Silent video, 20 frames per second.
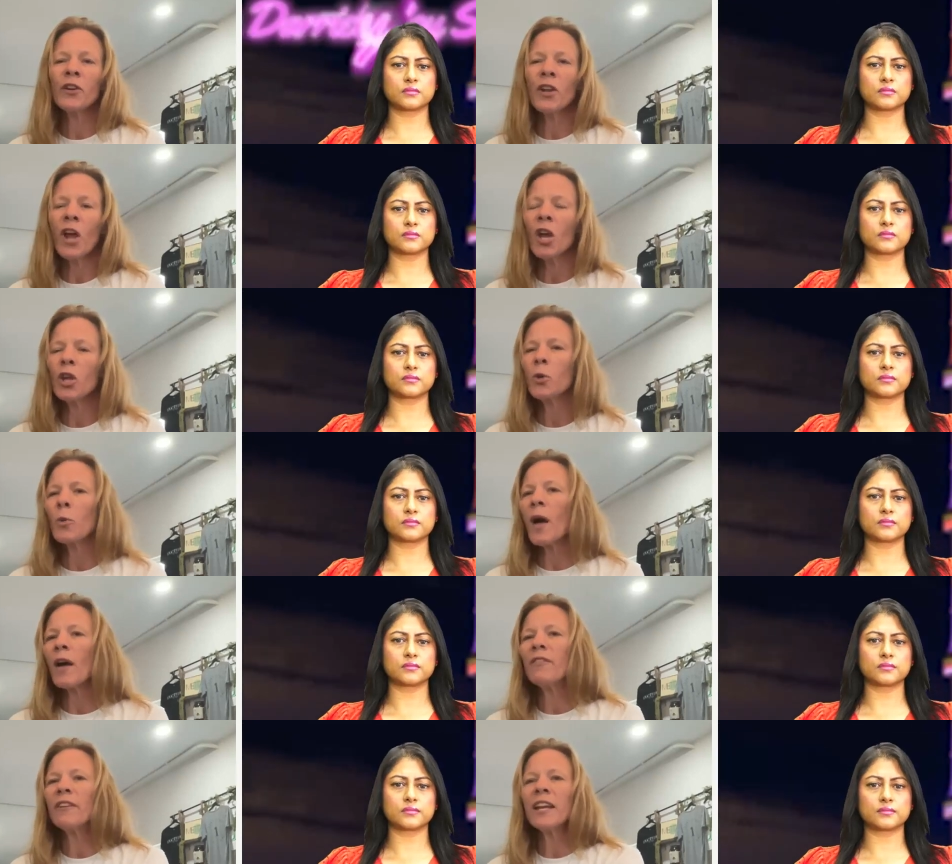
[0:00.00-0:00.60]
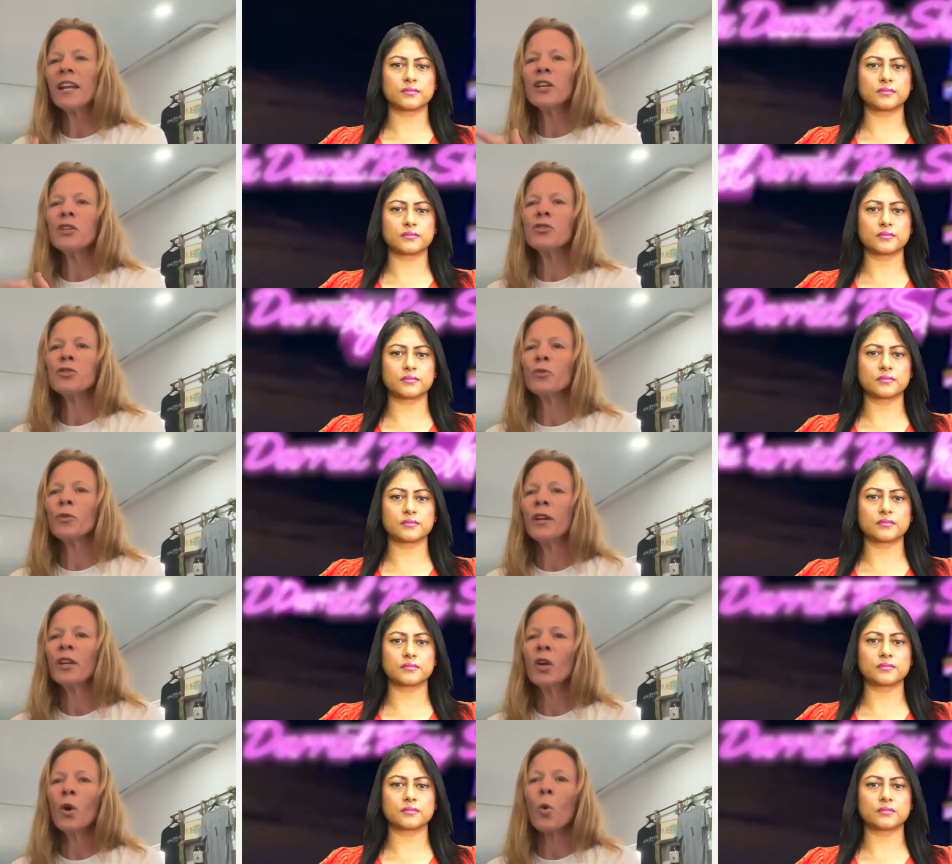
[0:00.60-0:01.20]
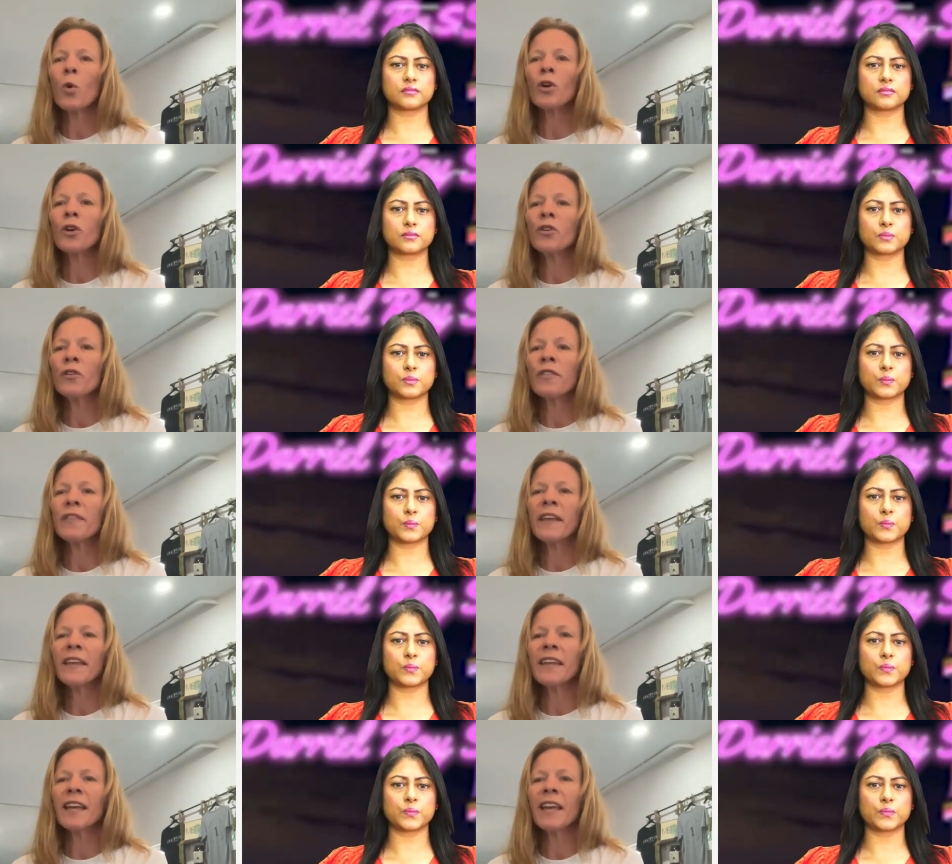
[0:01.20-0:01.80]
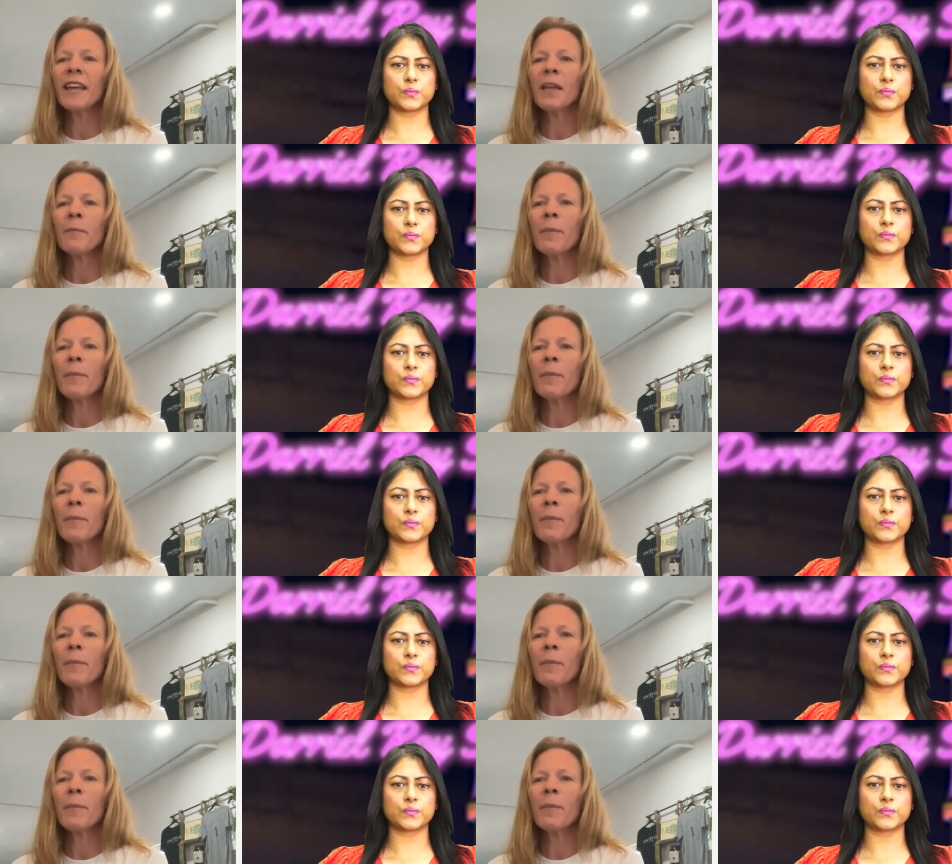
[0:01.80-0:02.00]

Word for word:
Speaker 1: or not you have an injury or you're thinking